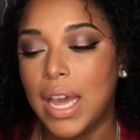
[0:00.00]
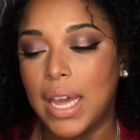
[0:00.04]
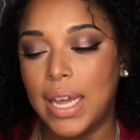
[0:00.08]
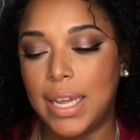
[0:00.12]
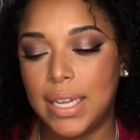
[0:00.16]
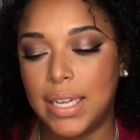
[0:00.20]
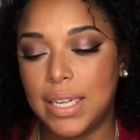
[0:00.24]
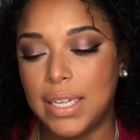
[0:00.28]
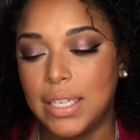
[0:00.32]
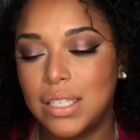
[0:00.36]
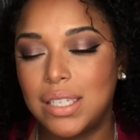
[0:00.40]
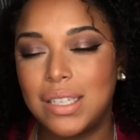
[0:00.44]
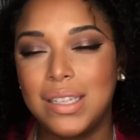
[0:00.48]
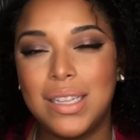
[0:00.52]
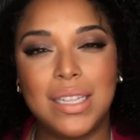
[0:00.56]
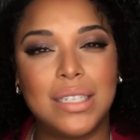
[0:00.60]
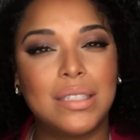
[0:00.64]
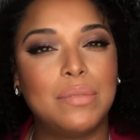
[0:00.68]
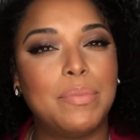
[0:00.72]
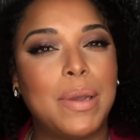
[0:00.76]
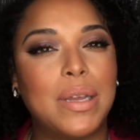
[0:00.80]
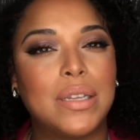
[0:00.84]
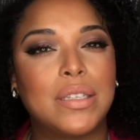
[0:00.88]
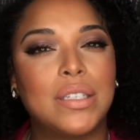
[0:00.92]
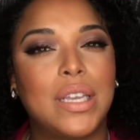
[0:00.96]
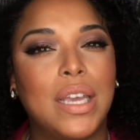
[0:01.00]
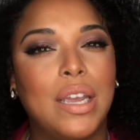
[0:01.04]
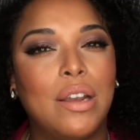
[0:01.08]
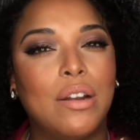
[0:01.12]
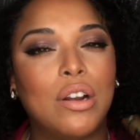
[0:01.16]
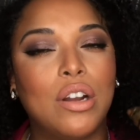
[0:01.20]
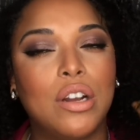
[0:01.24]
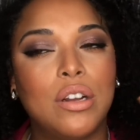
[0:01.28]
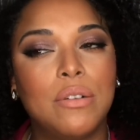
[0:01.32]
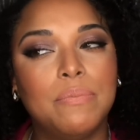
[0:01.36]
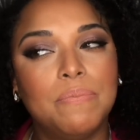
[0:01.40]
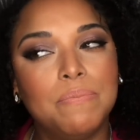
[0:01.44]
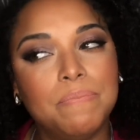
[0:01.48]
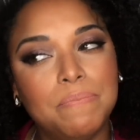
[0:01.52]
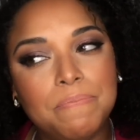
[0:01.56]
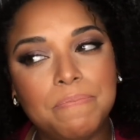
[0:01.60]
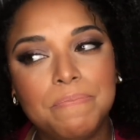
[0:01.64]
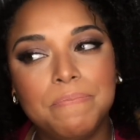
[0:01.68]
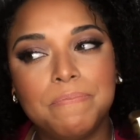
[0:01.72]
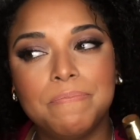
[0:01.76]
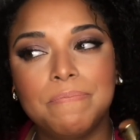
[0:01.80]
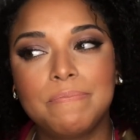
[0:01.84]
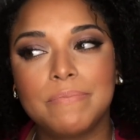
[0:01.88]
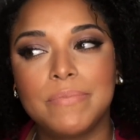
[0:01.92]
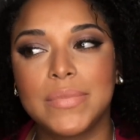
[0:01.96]
And this mascara
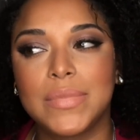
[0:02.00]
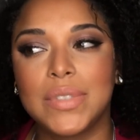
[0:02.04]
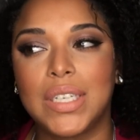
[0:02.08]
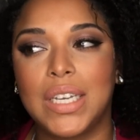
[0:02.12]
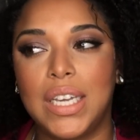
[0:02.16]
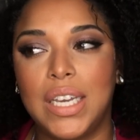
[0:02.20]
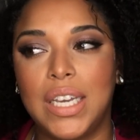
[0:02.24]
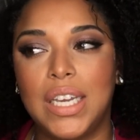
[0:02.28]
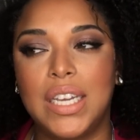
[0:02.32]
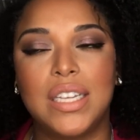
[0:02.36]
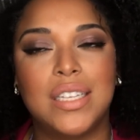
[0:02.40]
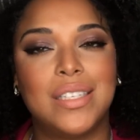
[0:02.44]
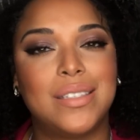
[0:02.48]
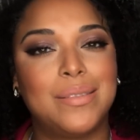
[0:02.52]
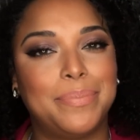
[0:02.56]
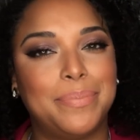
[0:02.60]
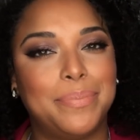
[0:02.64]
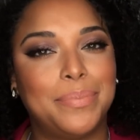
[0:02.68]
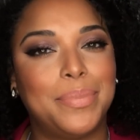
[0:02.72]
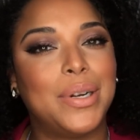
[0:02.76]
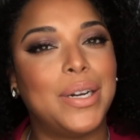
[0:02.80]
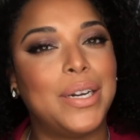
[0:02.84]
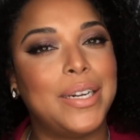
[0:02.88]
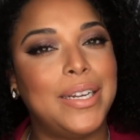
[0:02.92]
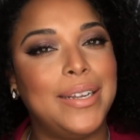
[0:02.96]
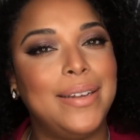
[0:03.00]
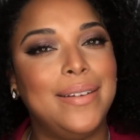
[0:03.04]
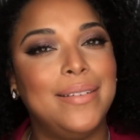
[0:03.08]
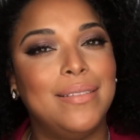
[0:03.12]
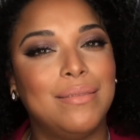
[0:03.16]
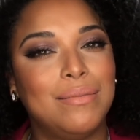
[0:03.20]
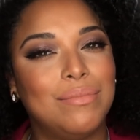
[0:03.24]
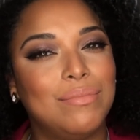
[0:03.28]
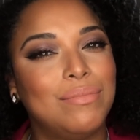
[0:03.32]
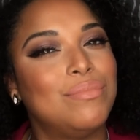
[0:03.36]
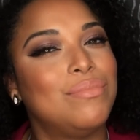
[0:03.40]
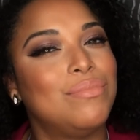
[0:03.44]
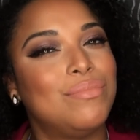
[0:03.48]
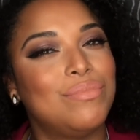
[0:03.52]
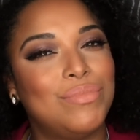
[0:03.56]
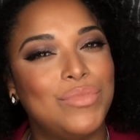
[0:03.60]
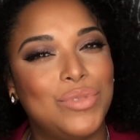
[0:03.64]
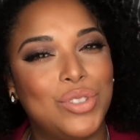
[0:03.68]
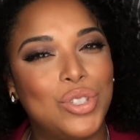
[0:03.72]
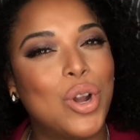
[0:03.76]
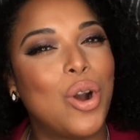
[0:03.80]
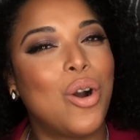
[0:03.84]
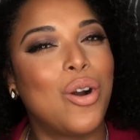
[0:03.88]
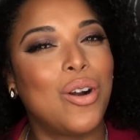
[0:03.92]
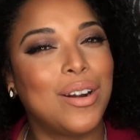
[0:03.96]
is pretty
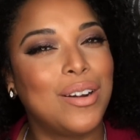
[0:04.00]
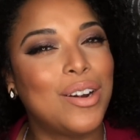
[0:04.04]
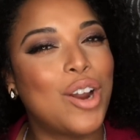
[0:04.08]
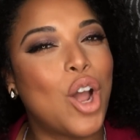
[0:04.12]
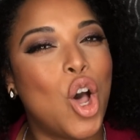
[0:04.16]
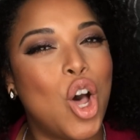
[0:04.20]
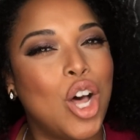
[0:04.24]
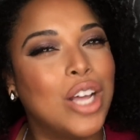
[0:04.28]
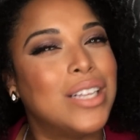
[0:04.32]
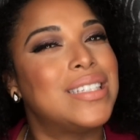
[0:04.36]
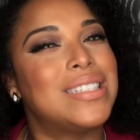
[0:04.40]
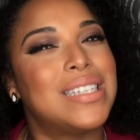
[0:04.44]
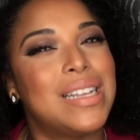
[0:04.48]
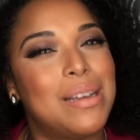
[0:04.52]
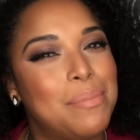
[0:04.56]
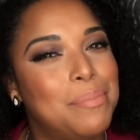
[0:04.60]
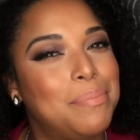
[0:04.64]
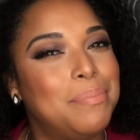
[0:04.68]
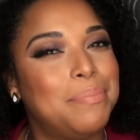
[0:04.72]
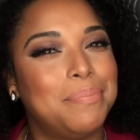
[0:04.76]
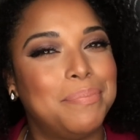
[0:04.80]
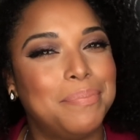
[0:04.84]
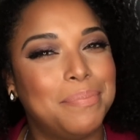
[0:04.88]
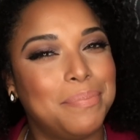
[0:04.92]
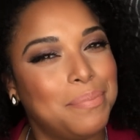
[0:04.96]
darn awesome.